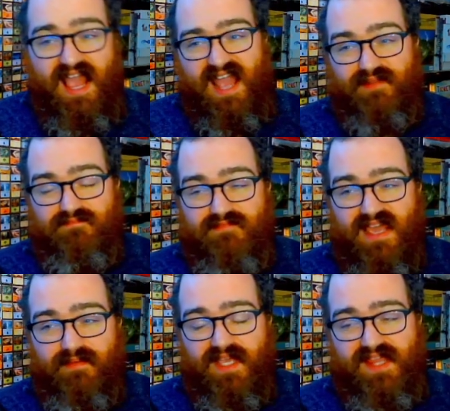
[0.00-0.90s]
and
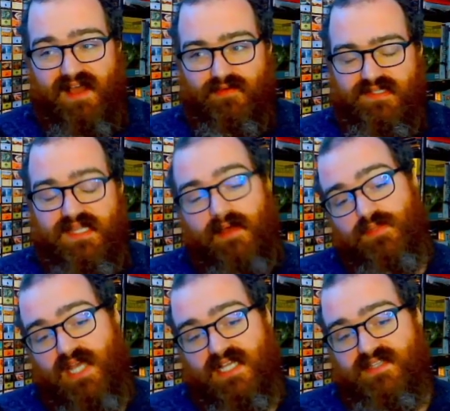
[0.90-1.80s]
maybe that was the
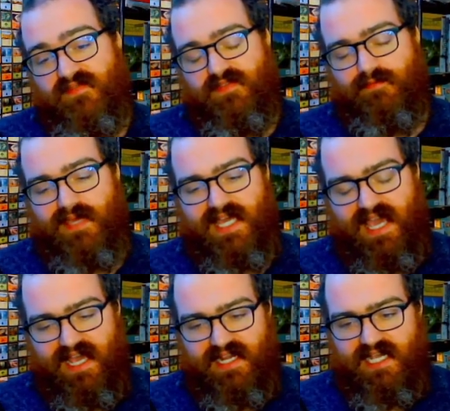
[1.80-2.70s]
objective of the
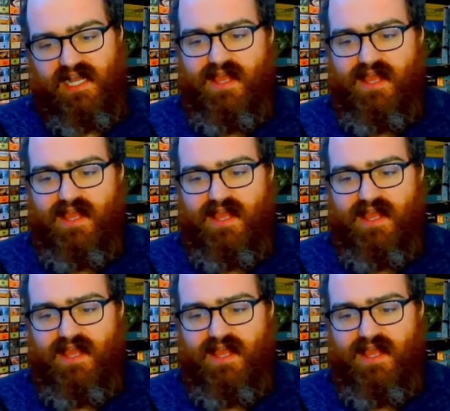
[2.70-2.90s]
mechanic,